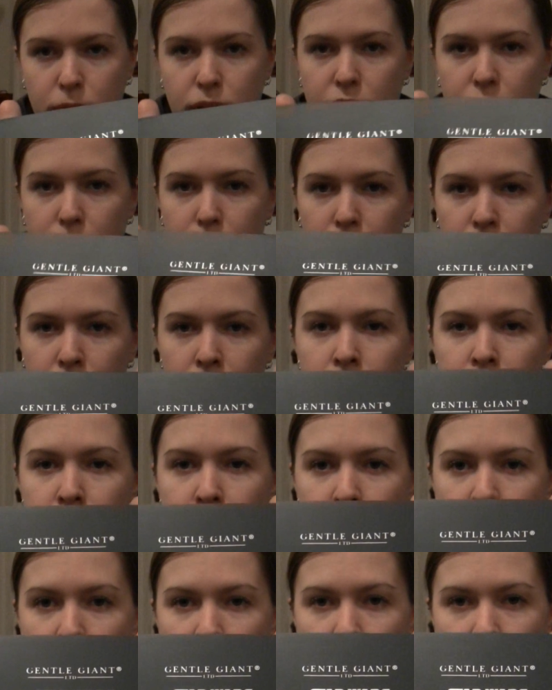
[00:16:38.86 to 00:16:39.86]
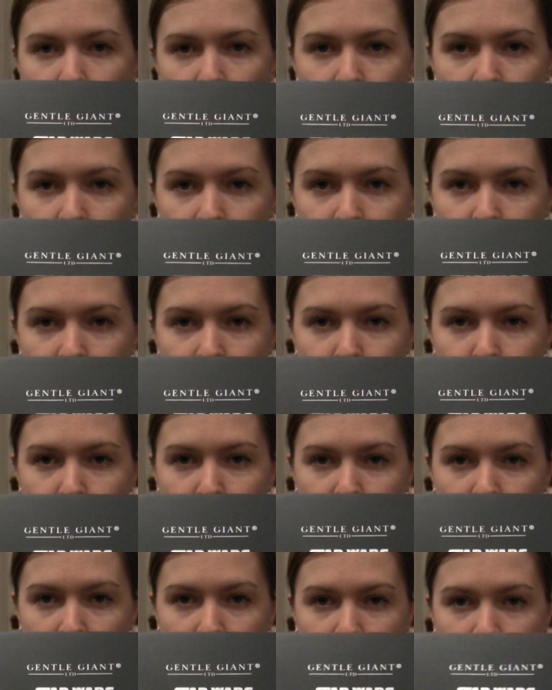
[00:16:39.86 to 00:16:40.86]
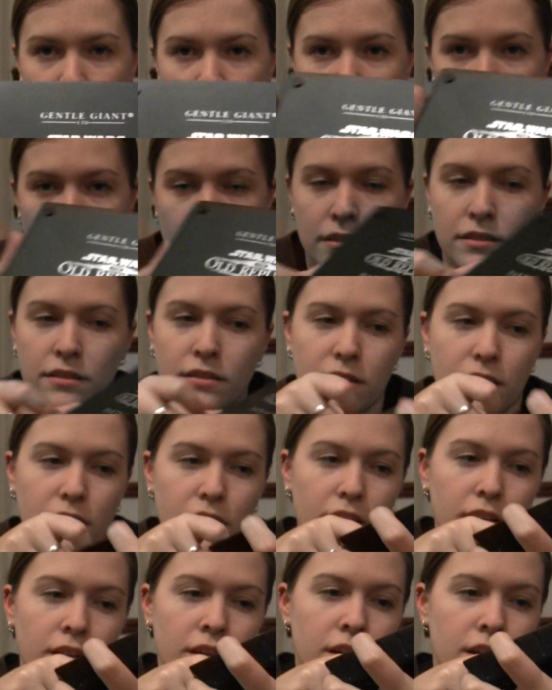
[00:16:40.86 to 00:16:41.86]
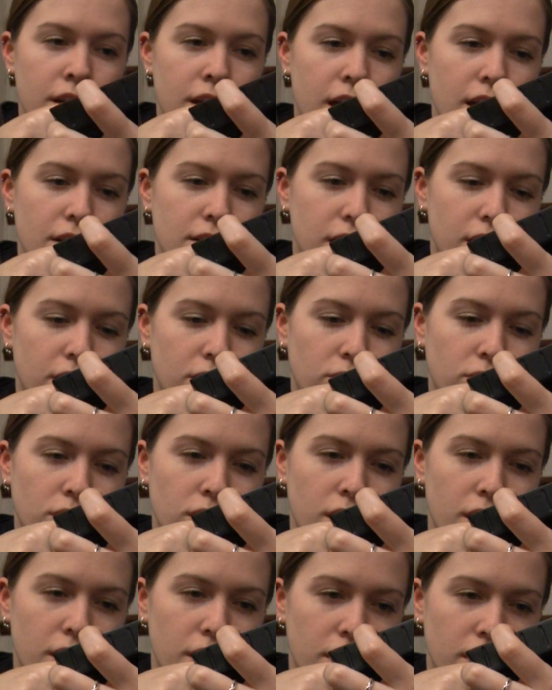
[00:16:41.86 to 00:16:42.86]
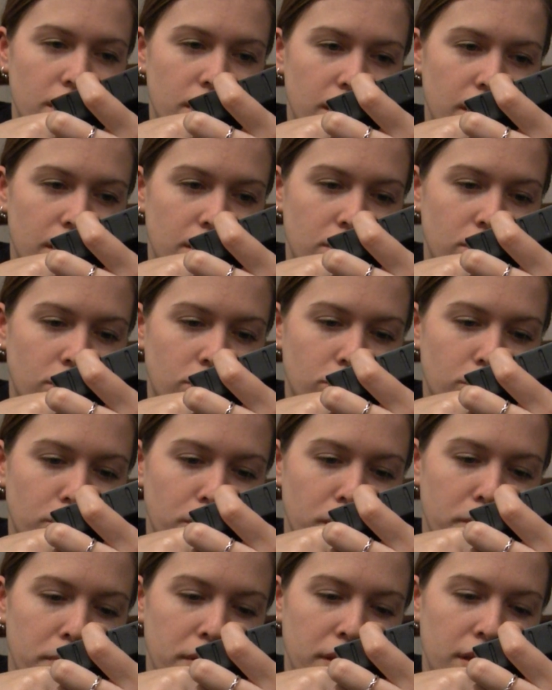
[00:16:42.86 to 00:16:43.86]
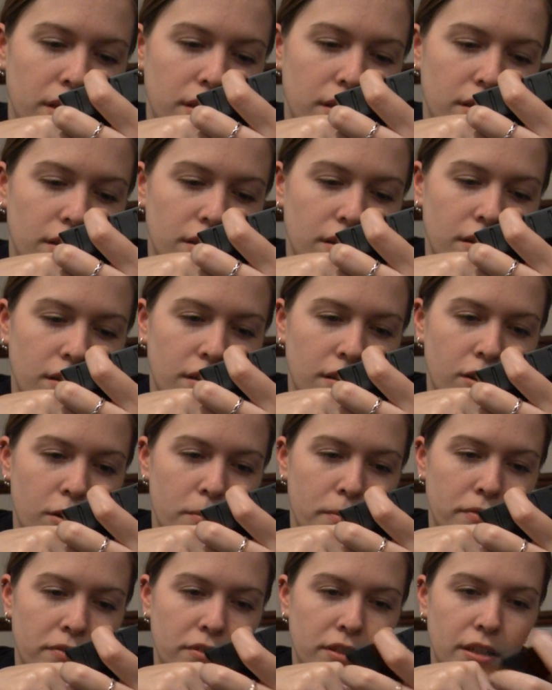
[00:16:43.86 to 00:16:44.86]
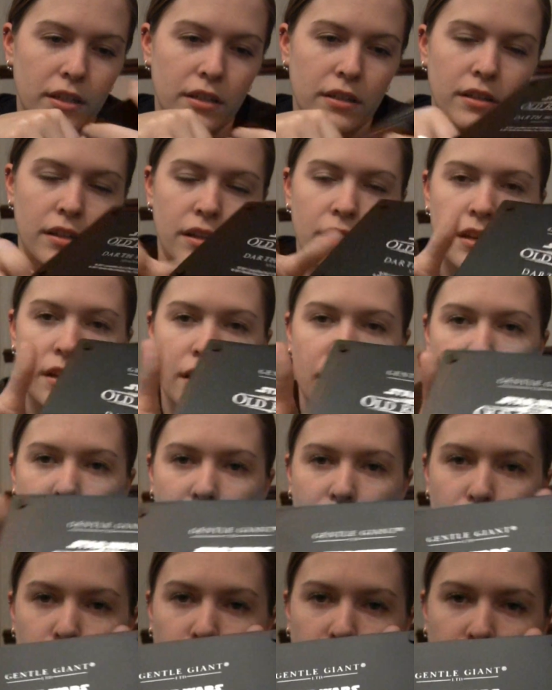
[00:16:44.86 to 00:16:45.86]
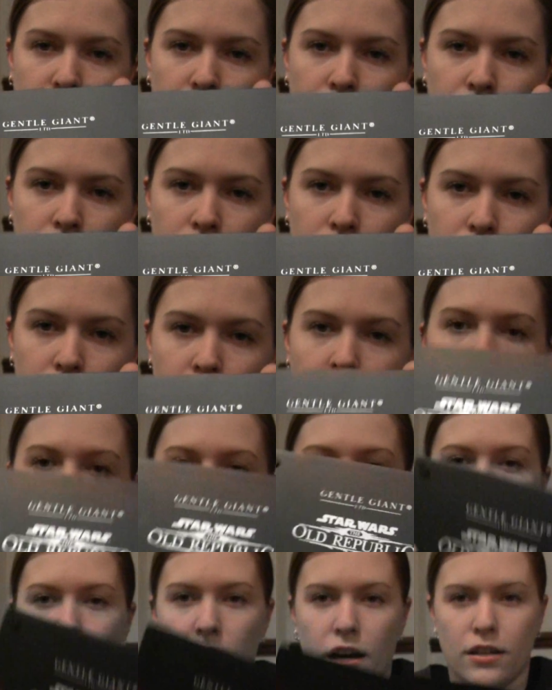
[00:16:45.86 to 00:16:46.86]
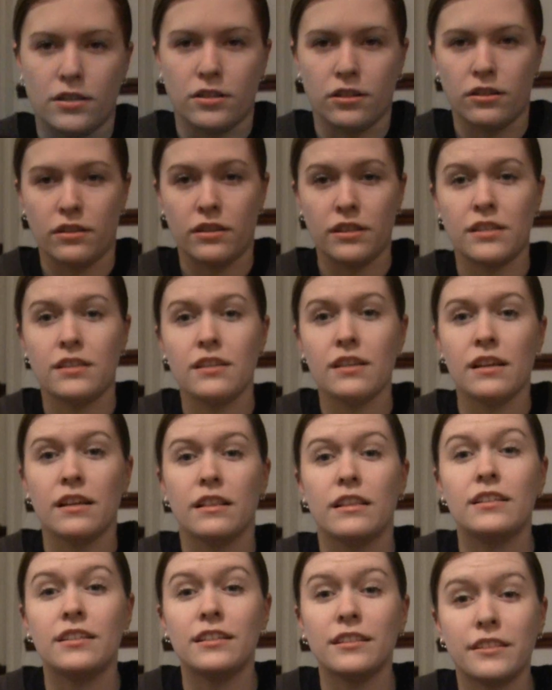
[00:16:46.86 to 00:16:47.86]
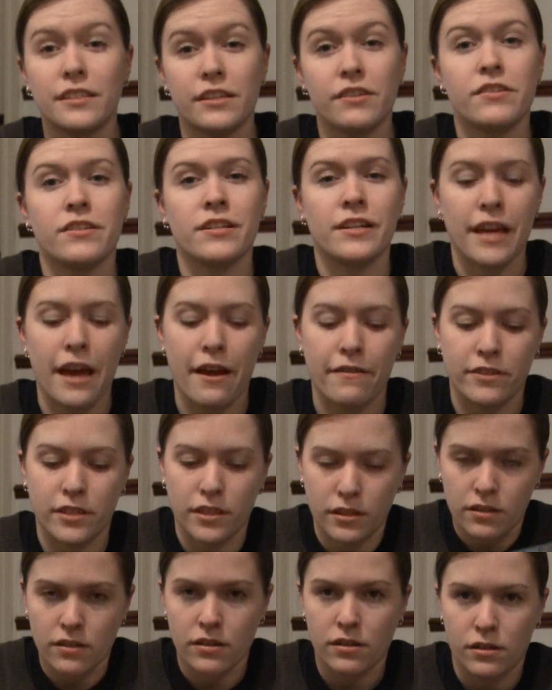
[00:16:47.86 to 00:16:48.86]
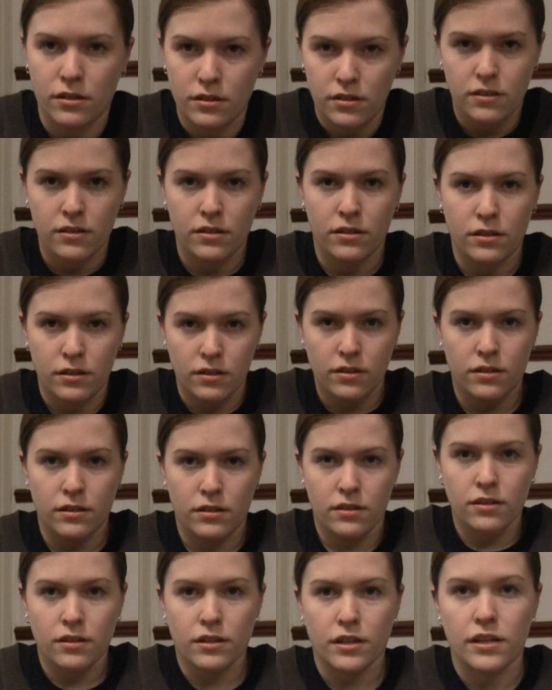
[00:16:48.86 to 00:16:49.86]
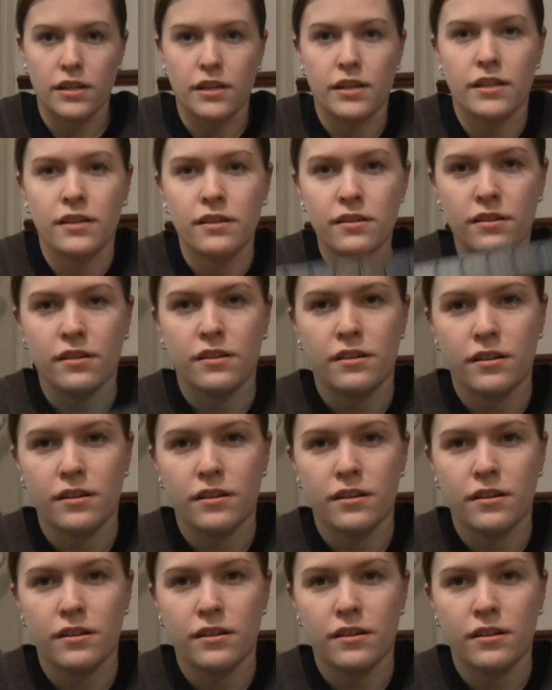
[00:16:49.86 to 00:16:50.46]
there we go. A nice little plaque. Says Gentle Giant, that it's Old Republic. Copyright. And who it is. So this is seriously hefty. Can you hear that?